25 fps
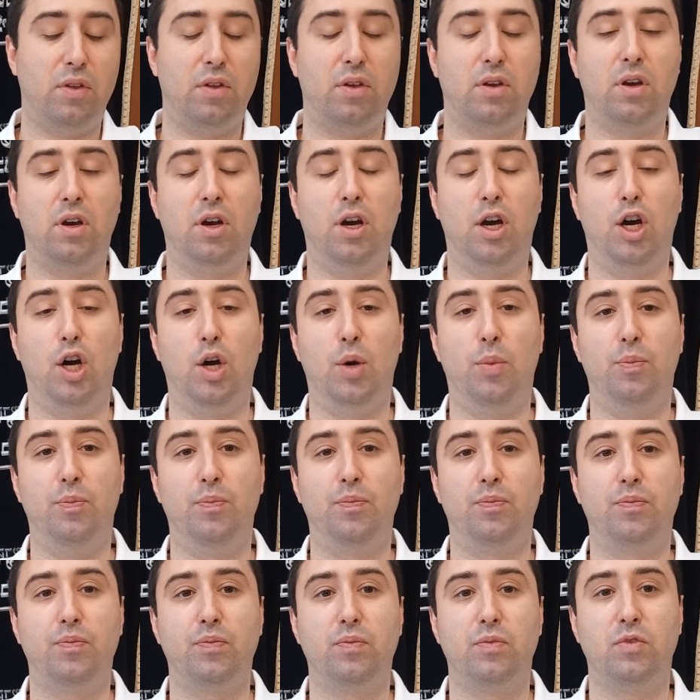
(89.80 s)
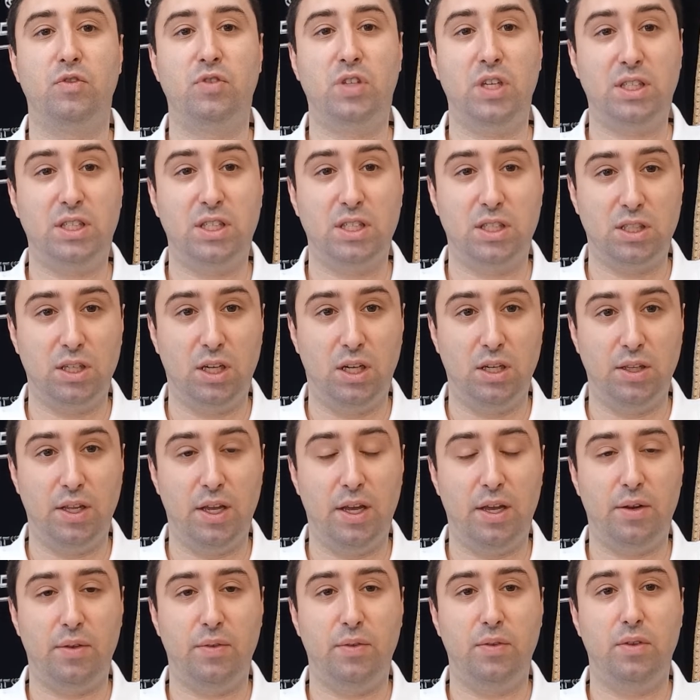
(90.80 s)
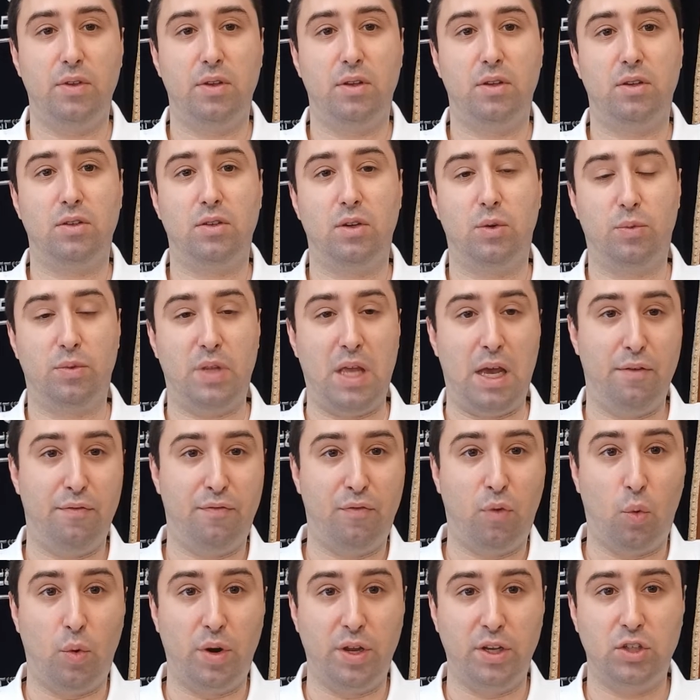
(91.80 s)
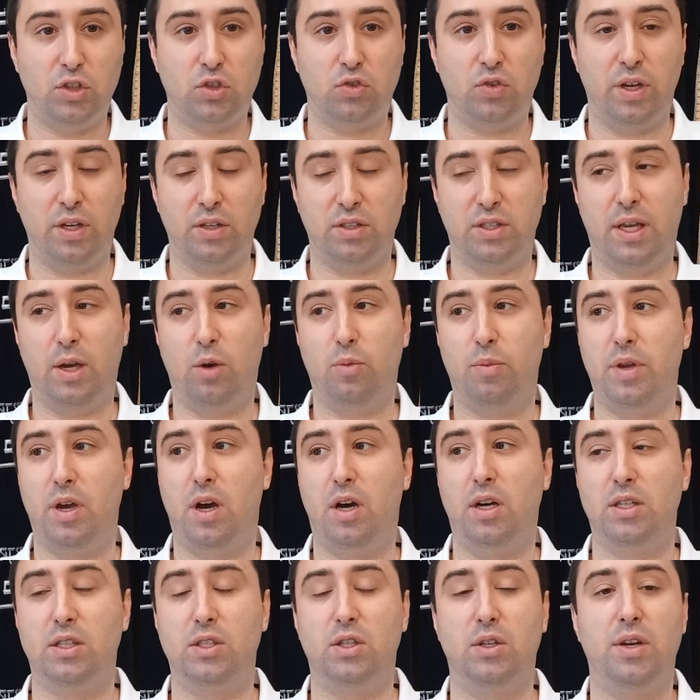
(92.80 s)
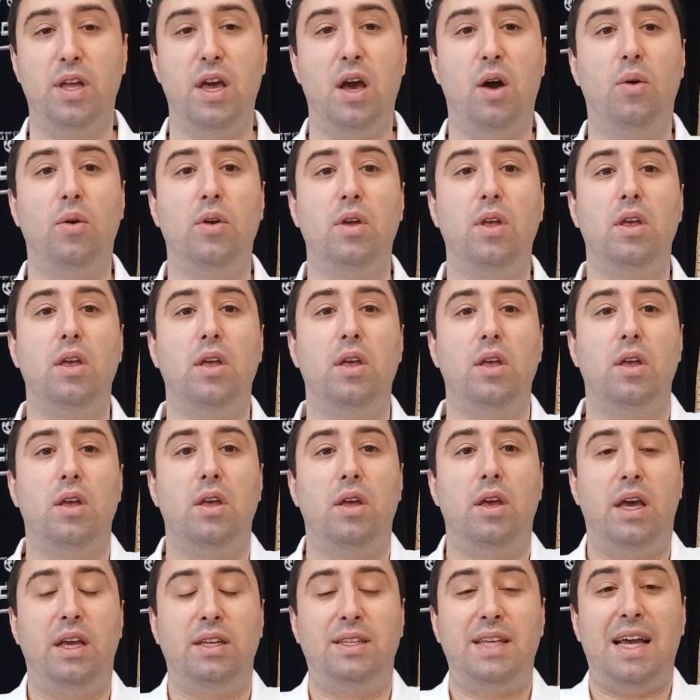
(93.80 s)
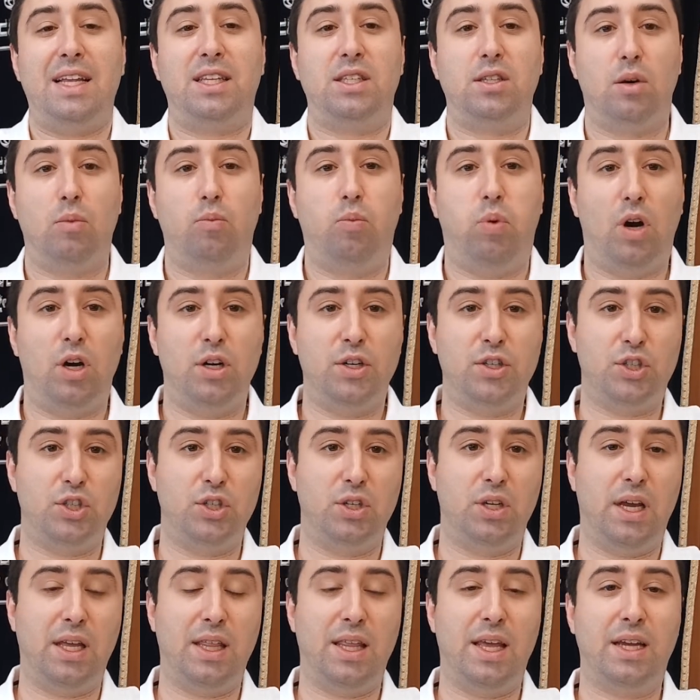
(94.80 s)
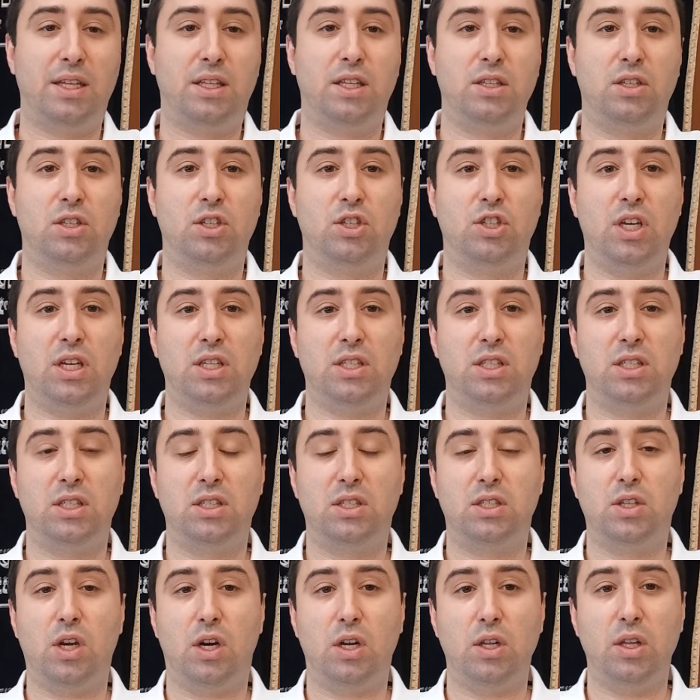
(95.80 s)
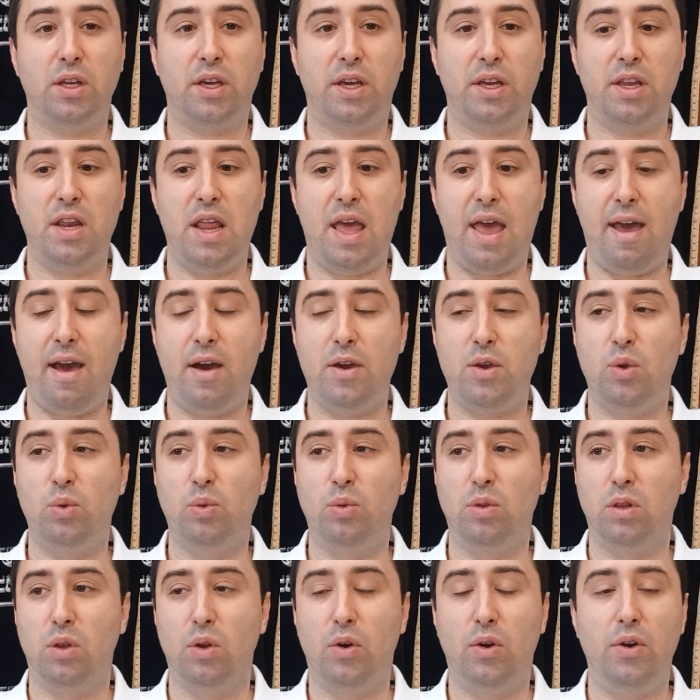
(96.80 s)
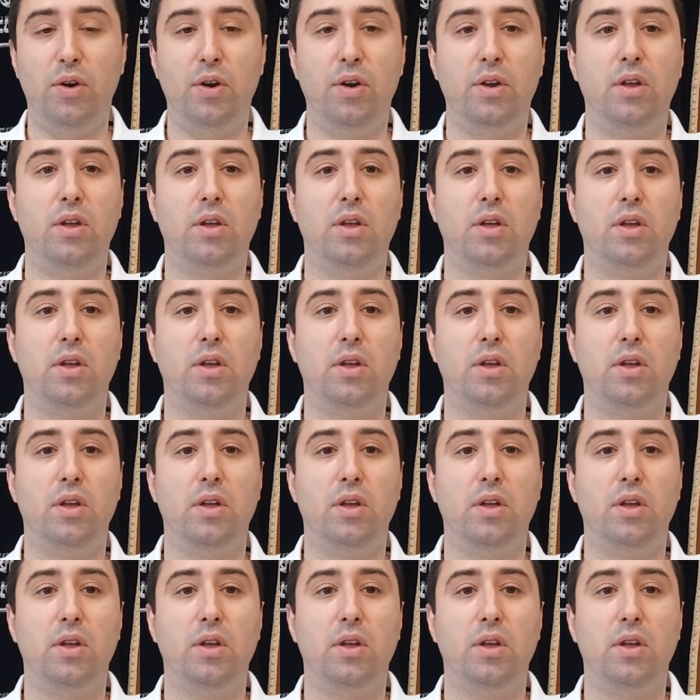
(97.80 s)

tzitzis on that. So to have 40 strings, that would be usher. Now, is that so pashut? I'd like to suggest this totally in how you learn